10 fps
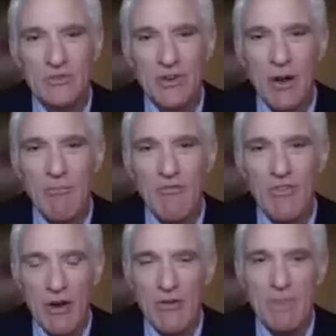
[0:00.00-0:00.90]
from
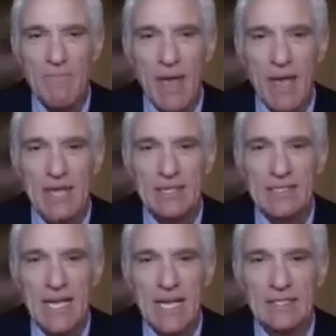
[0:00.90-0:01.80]
very bad
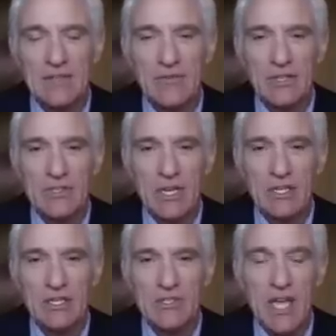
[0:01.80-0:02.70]
scientific
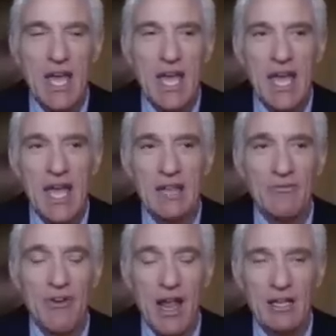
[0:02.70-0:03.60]
studies.
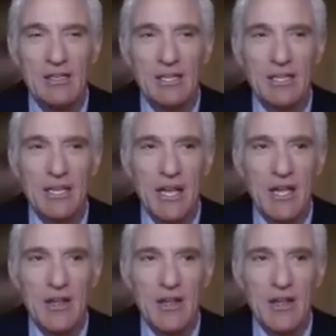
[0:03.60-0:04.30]
And frankly,